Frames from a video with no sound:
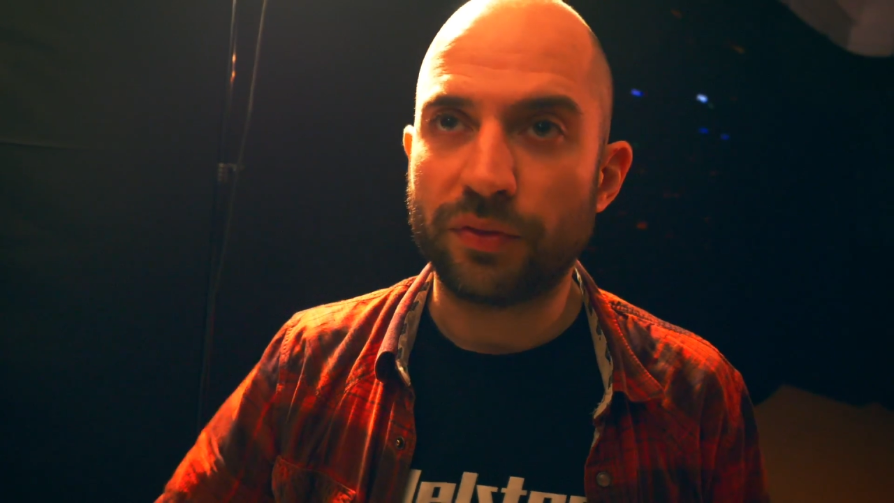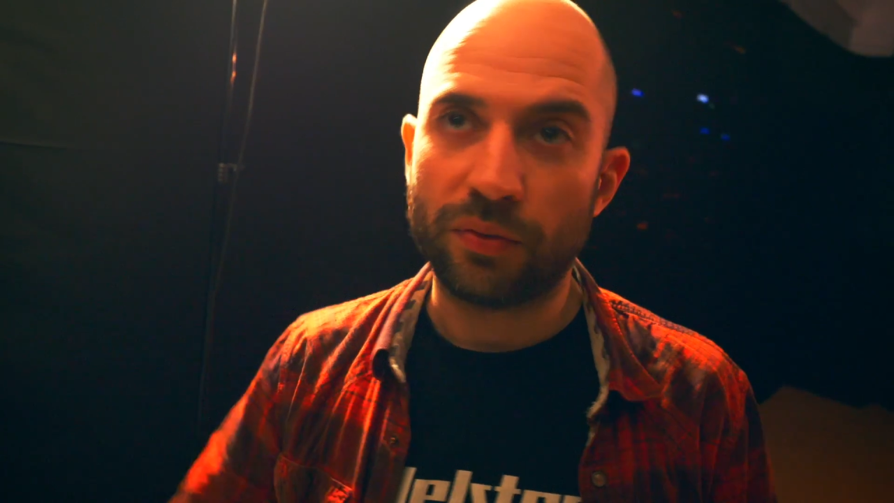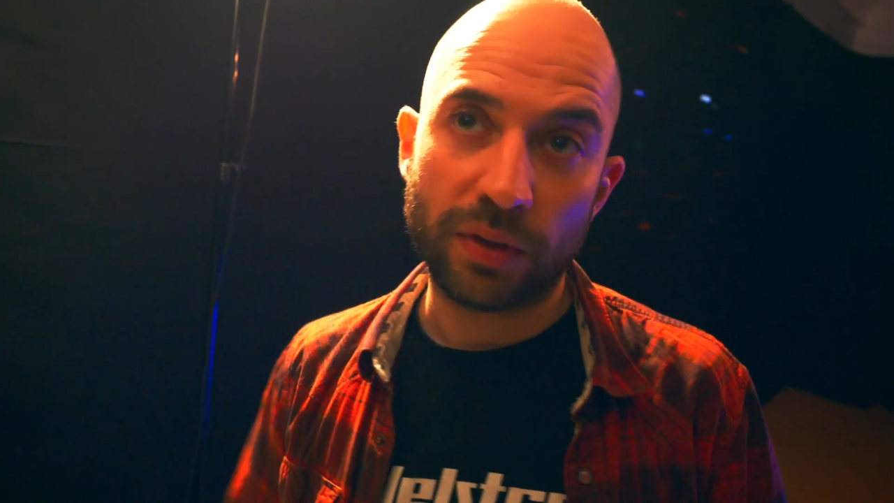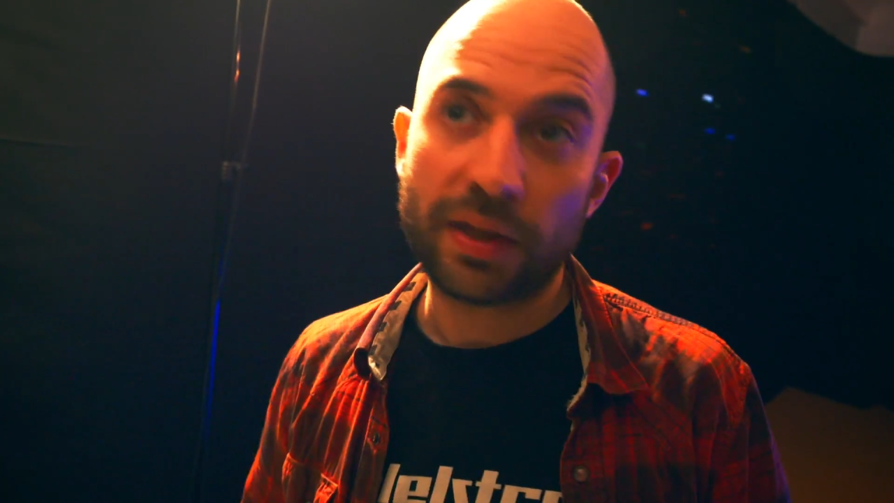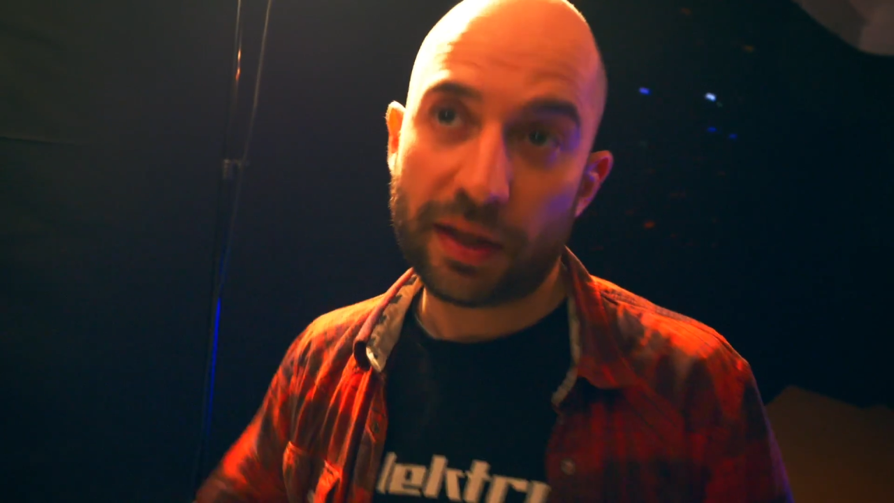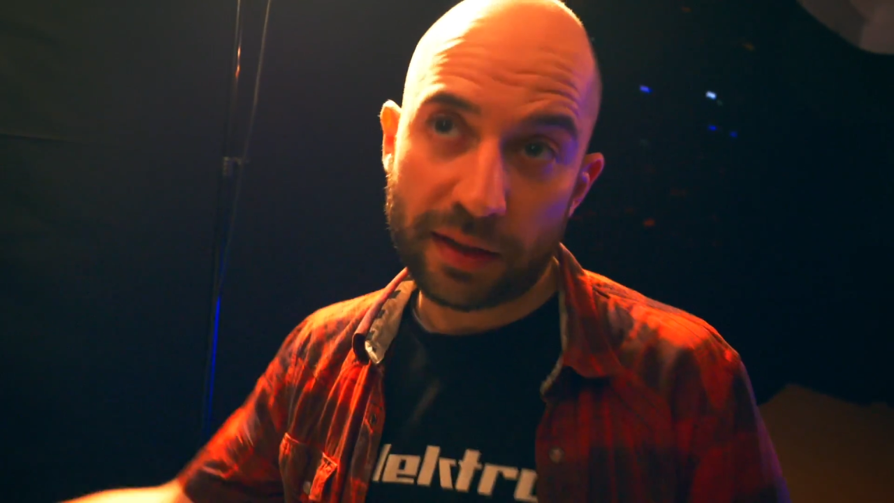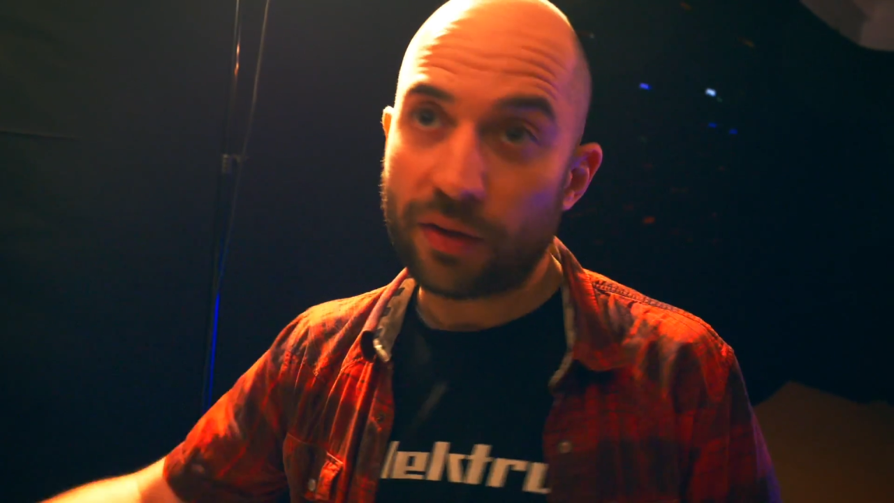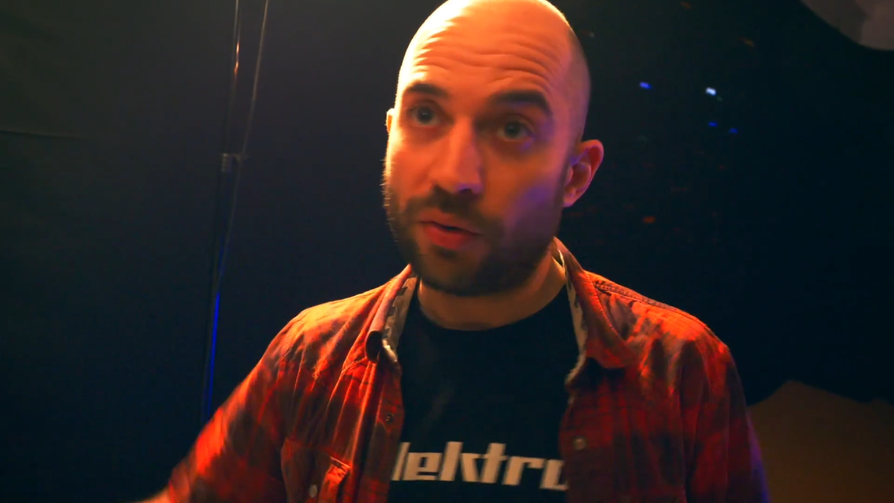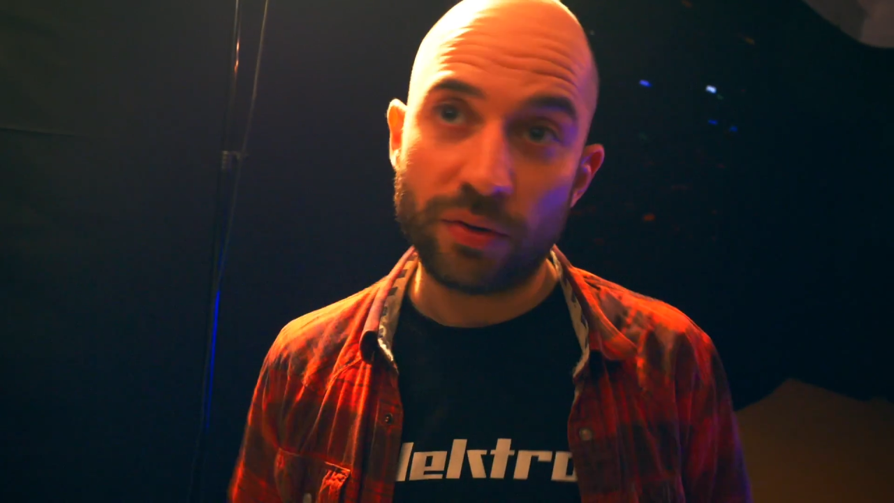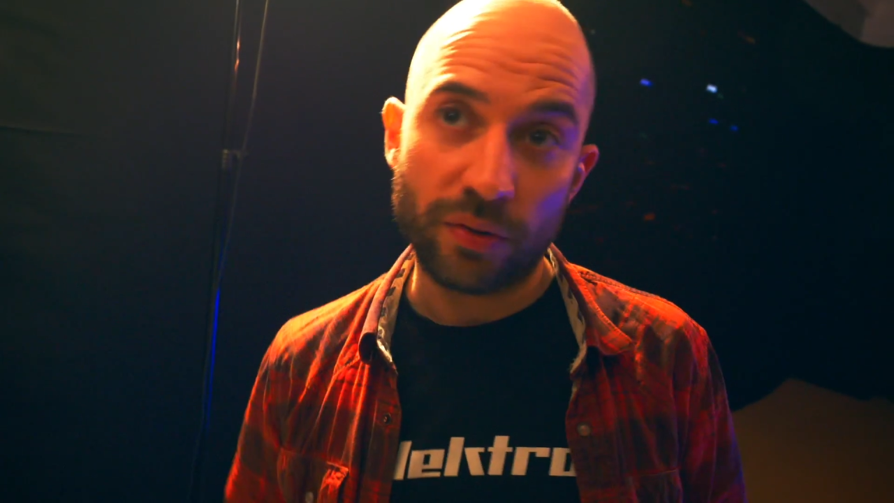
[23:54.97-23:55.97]
so you can
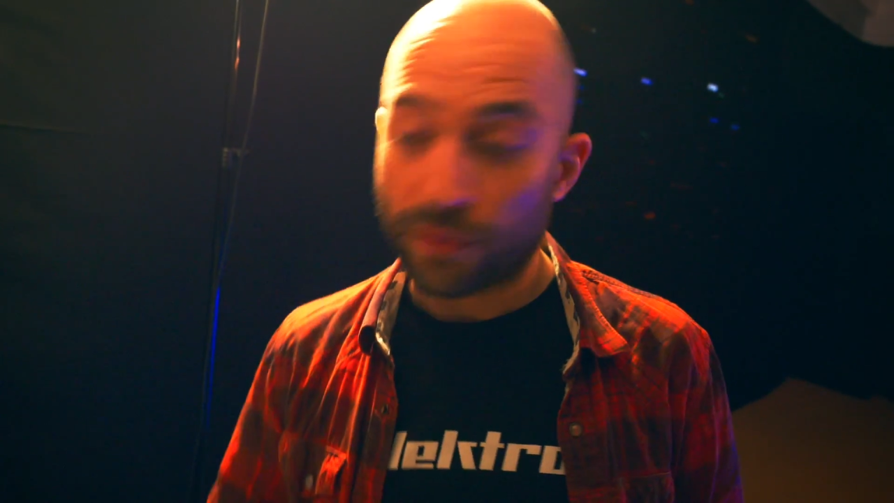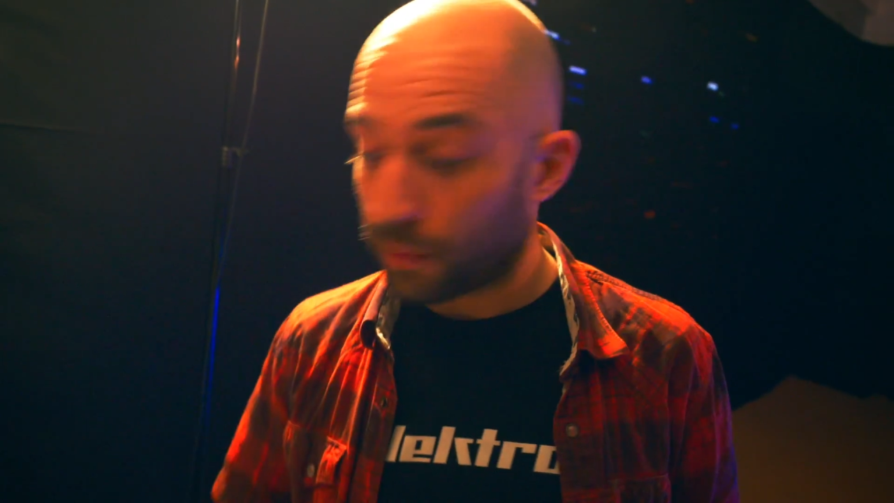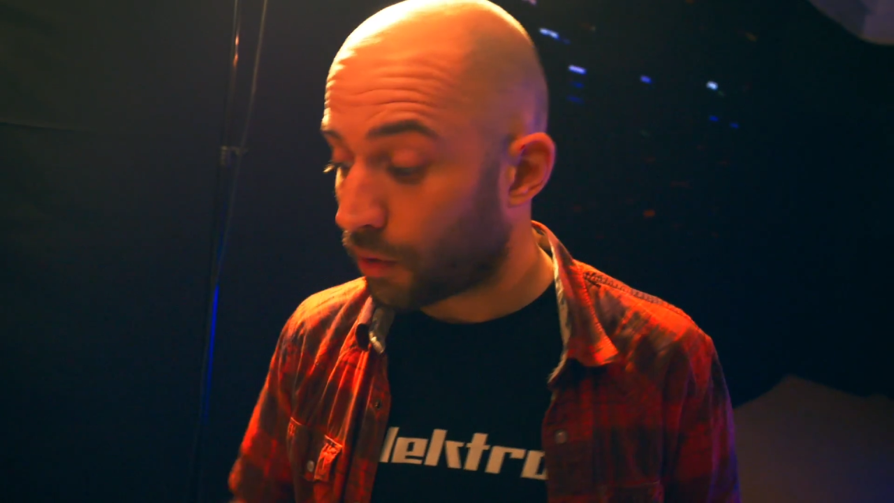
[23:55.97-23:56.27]
get audio from a